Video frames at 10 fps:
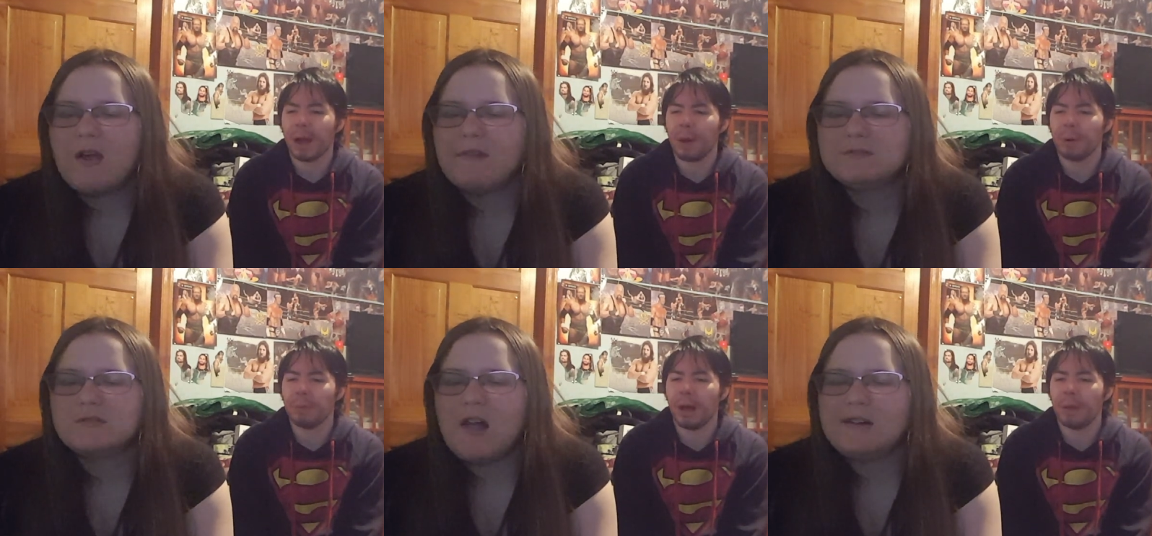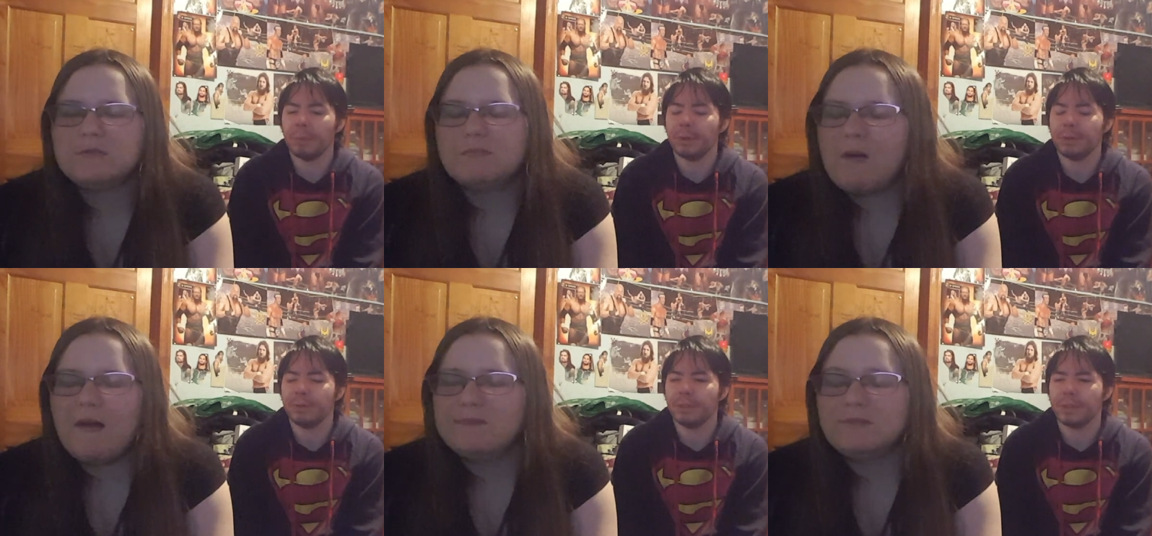Speaker 1: power bomb
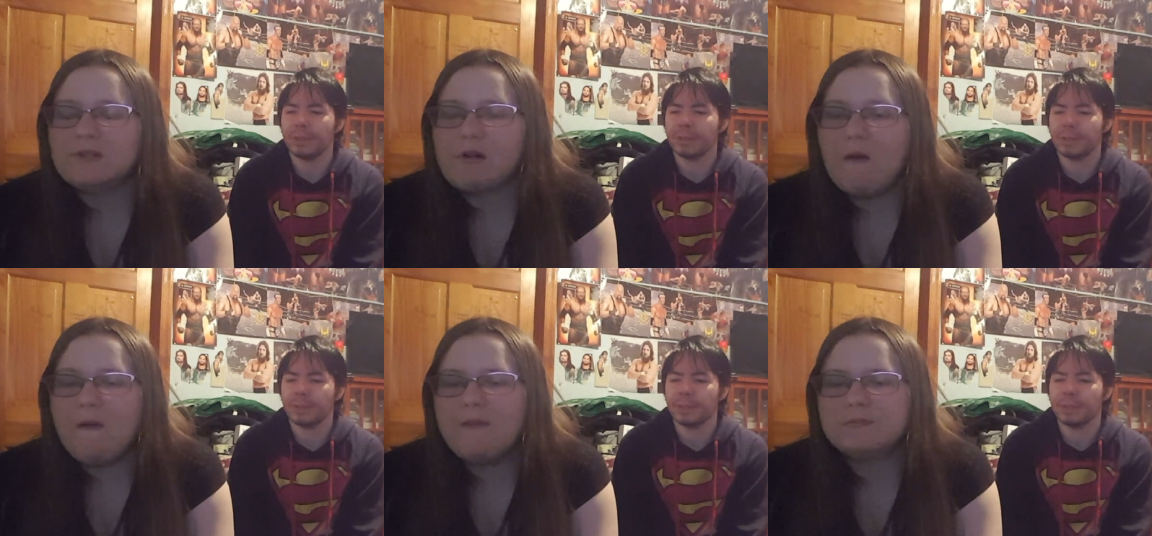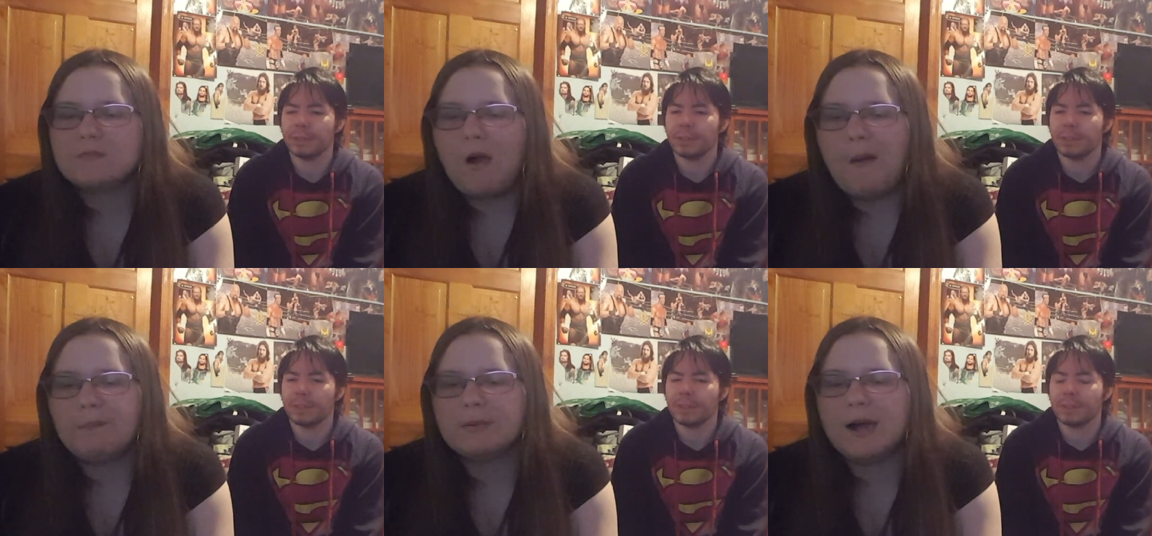move.
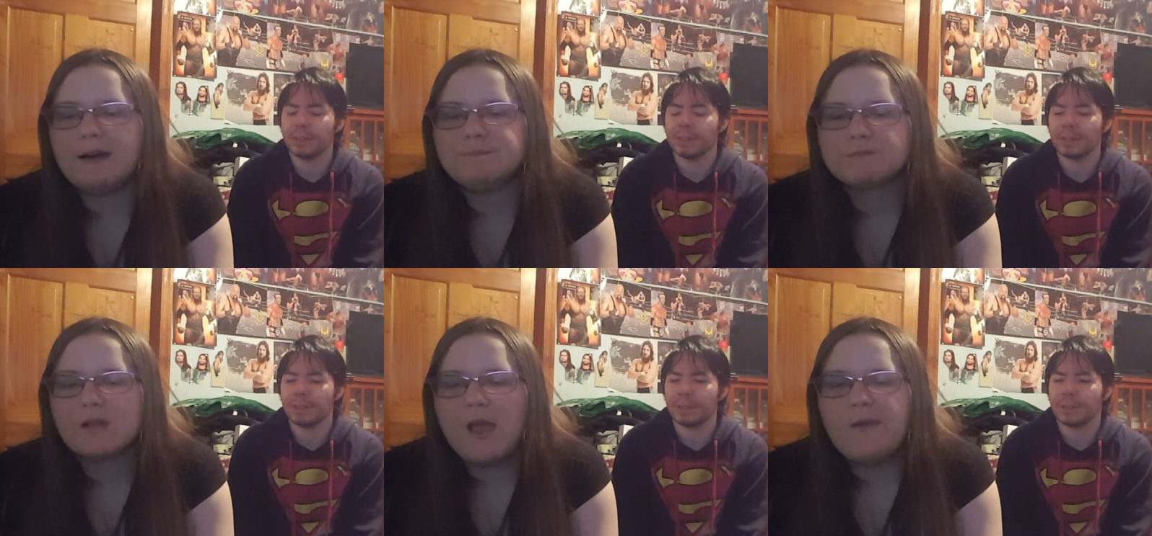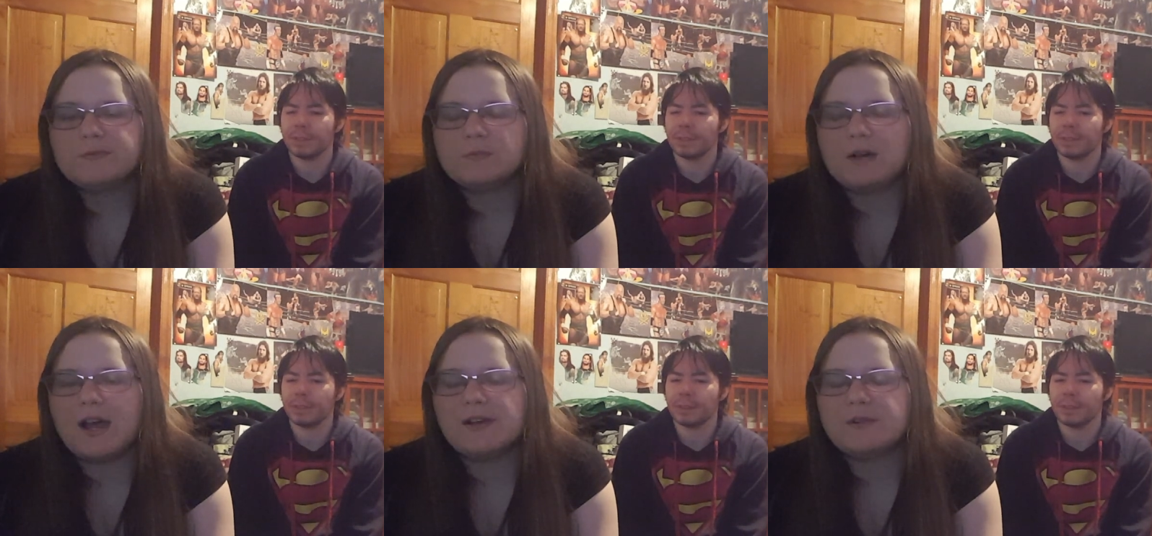
Speaker 2: But
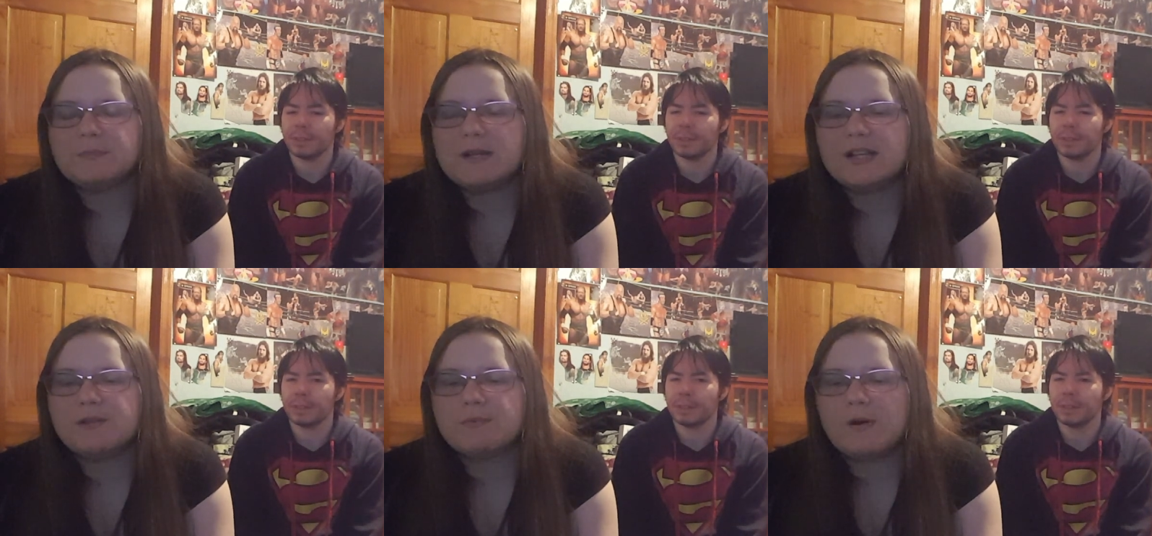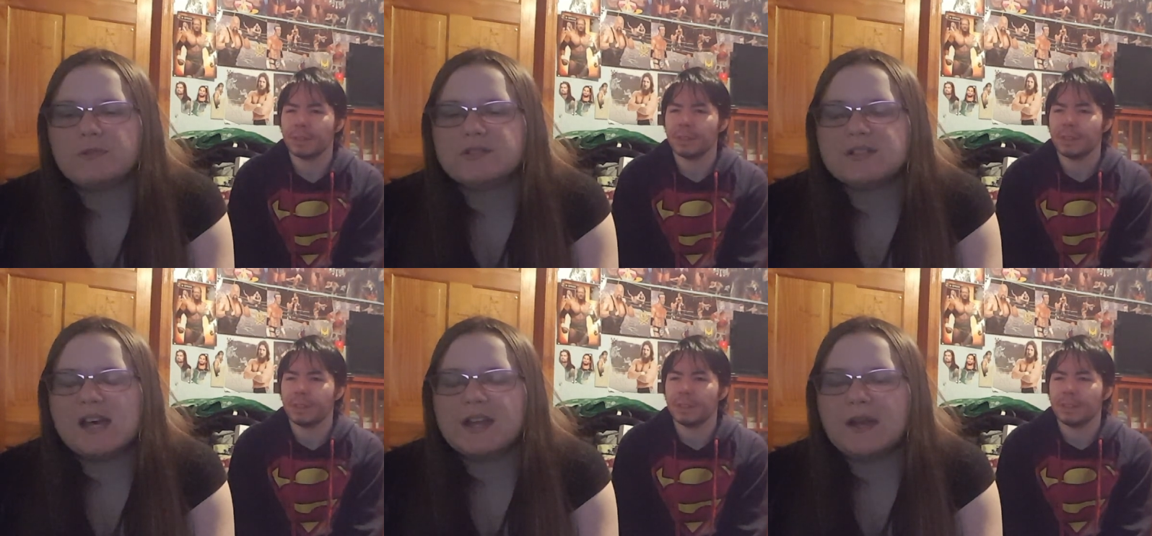while Mandy
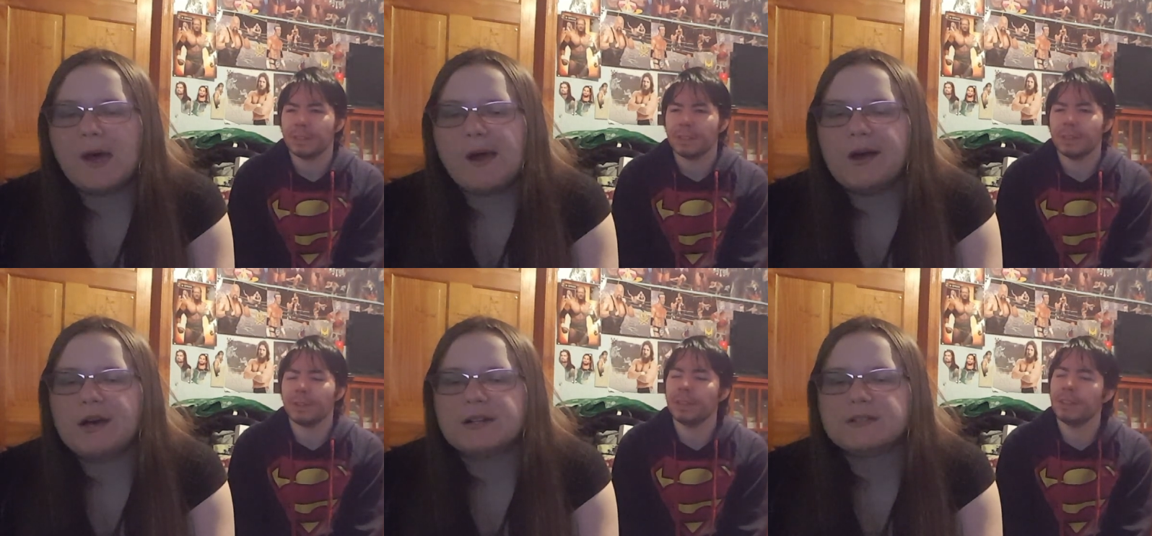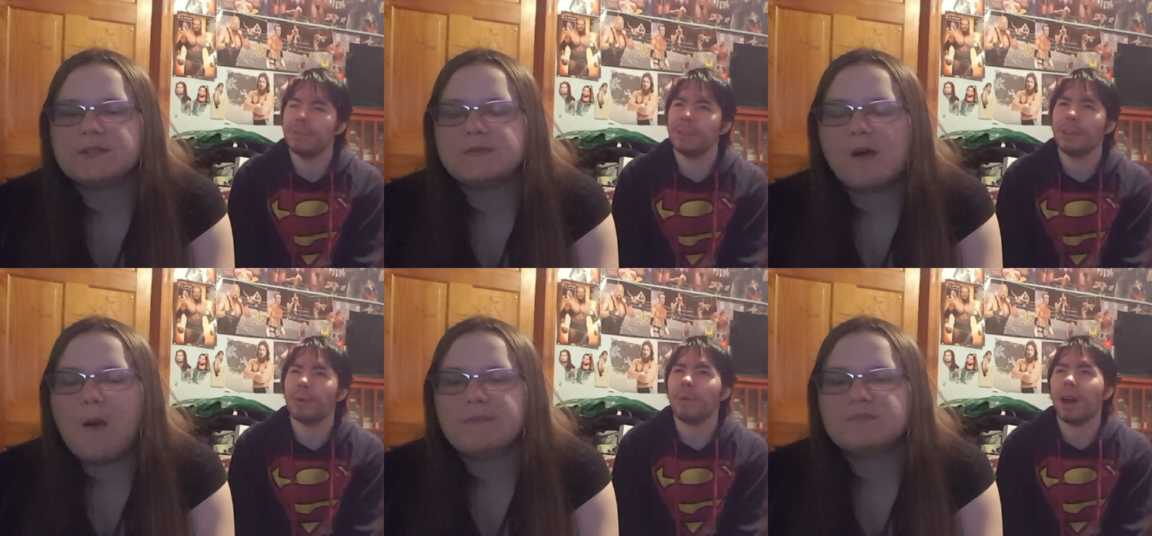Rose and uh, Sonya
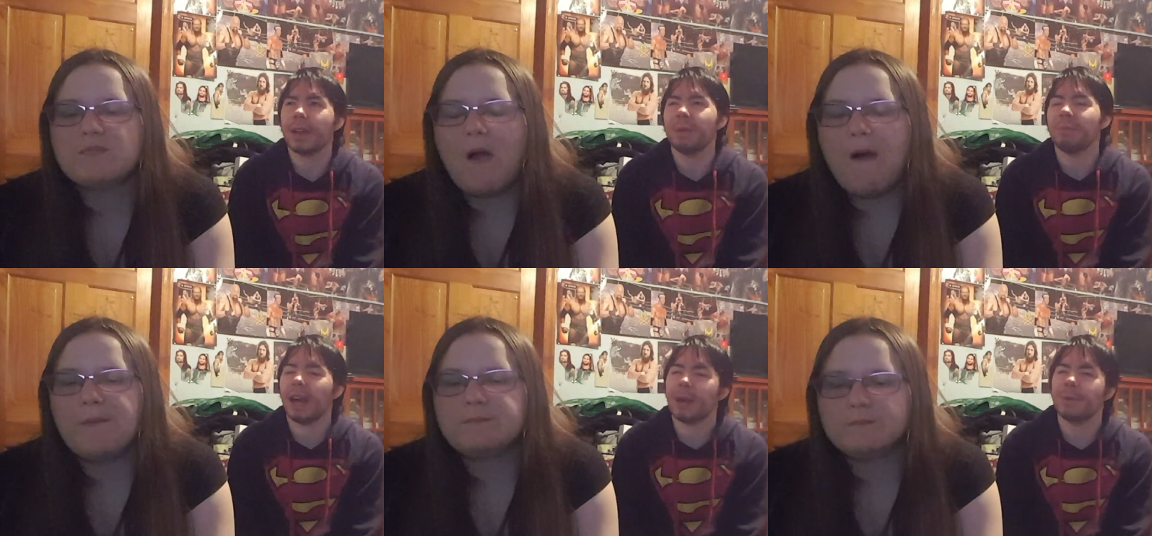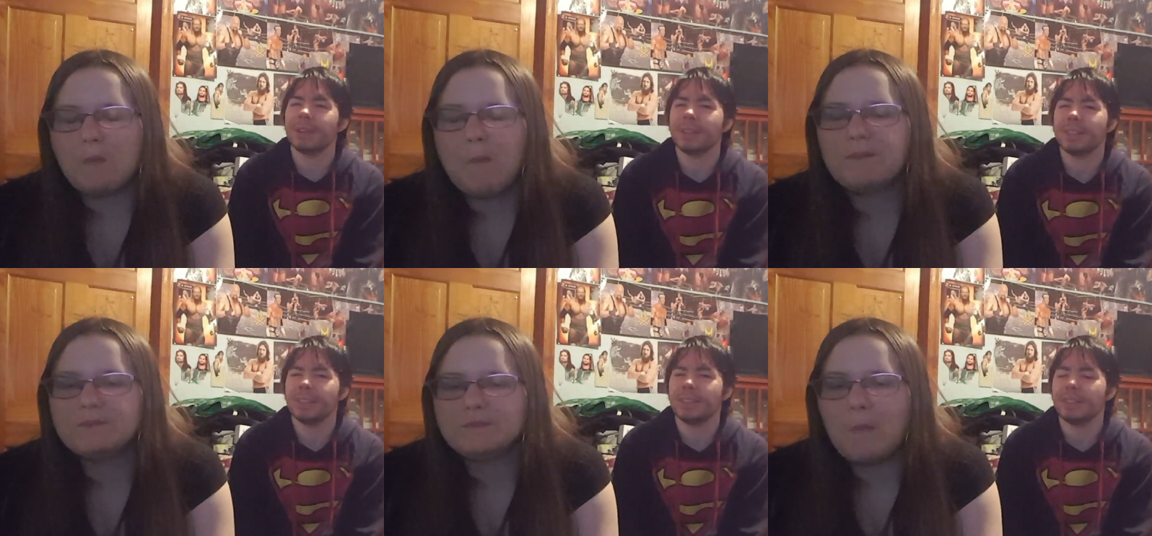
Speaker 1: Deville are walking
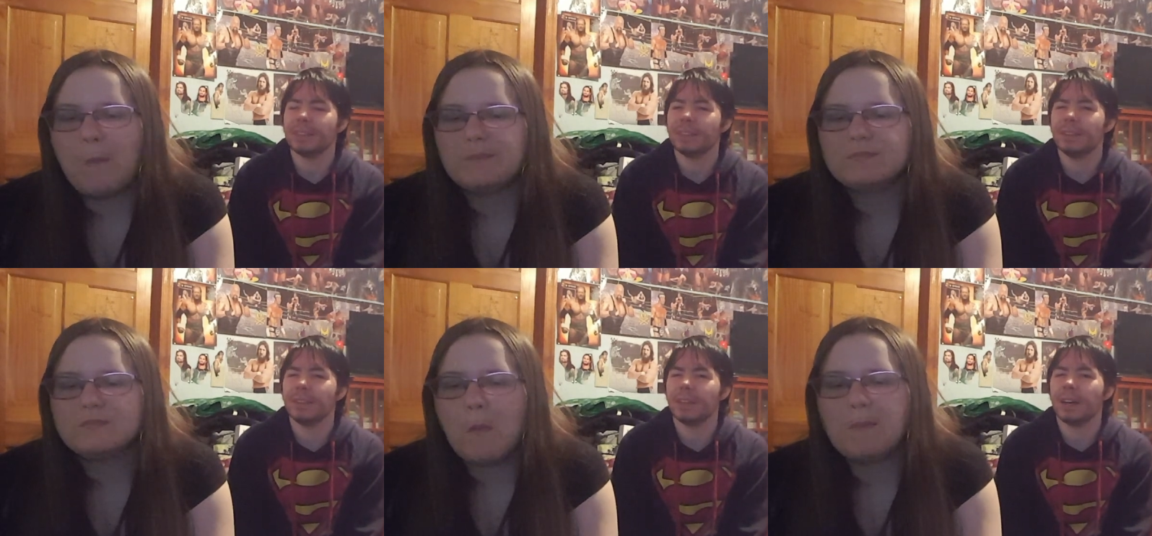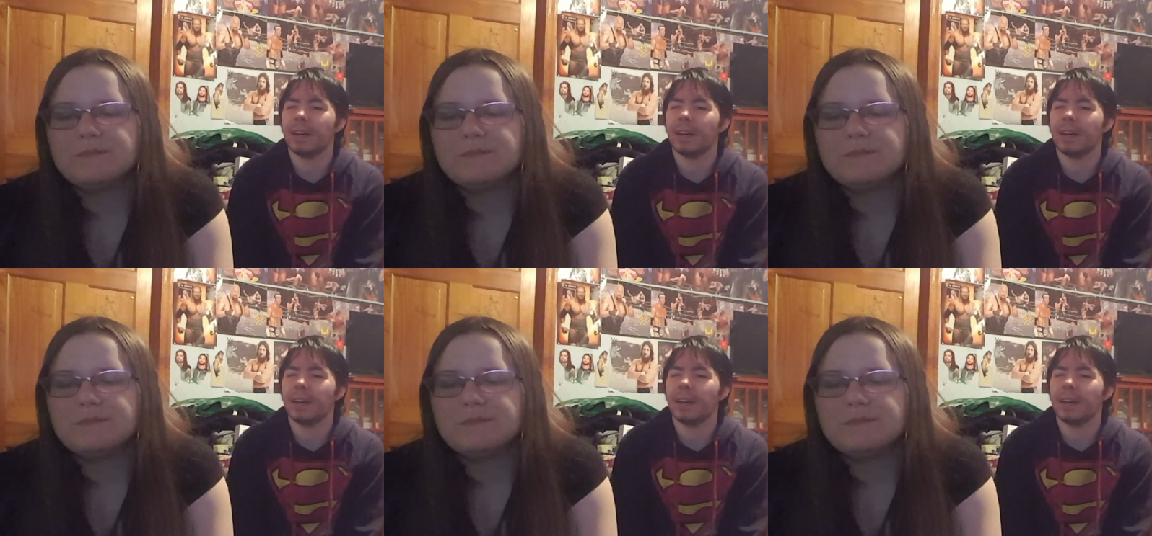backwards to the